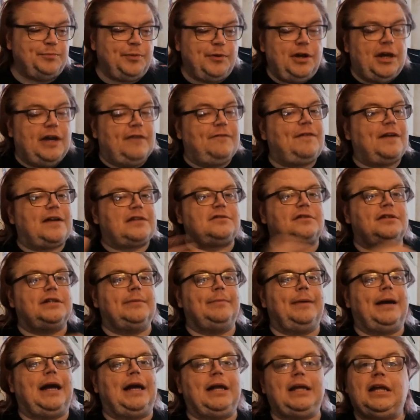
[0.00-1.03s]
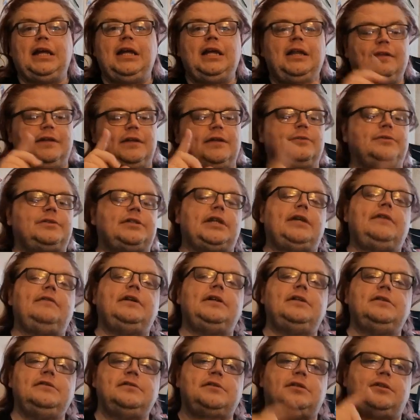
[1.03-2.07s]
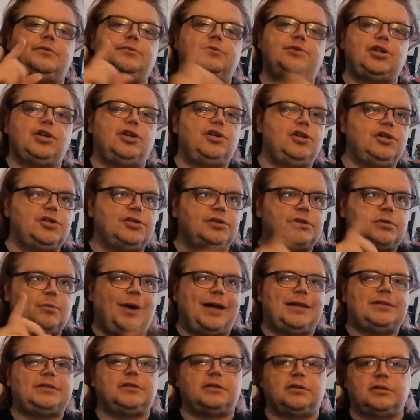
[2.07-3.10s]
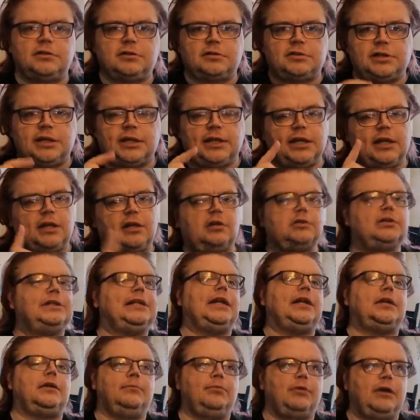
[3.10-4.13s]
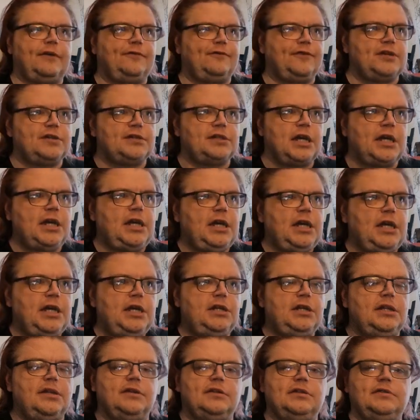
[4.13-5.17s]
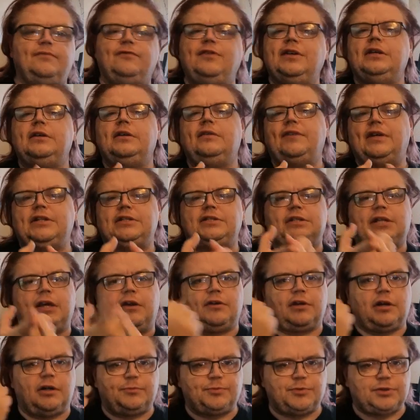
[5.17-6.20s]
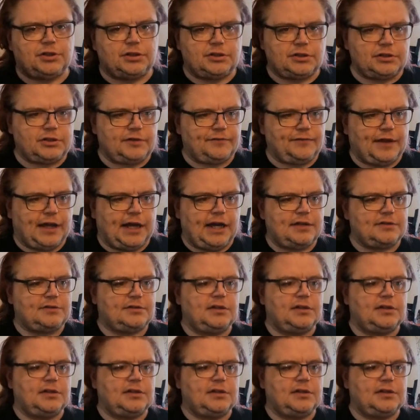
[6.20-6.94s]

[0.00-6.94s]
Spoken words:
But if that's not your bag, they do cereals, they do toast, croissants, you can get continental breakfast, there's vegetarian options and stuff like that.